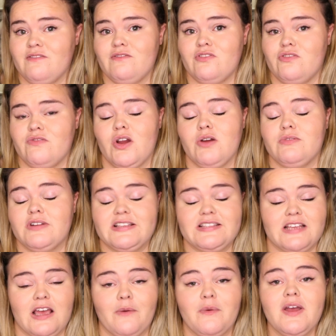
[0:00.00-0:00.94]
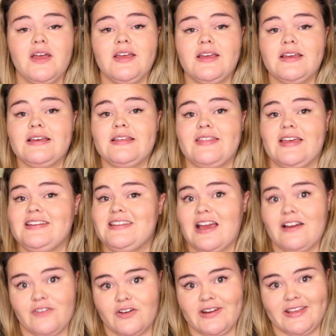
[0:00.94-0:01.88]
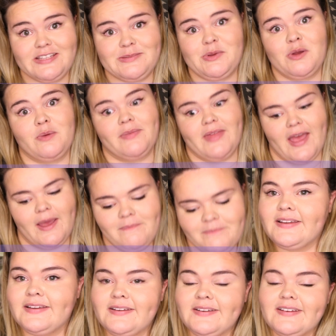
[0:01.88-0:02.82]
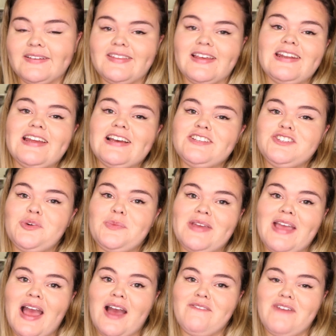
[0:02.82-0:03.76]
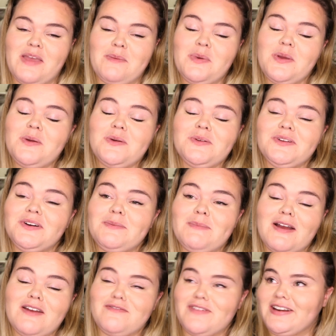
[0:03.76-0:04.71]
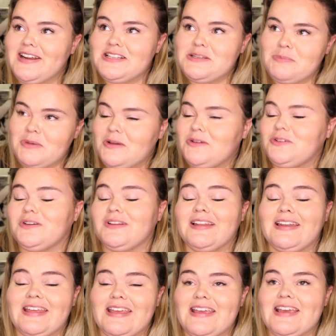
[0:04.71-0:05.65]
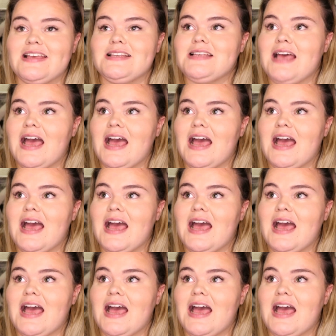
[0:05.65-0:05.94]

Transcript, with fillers: for their owner, so they definitely need to be up there. Then next up we have a poodle. My friend has a poodle and he is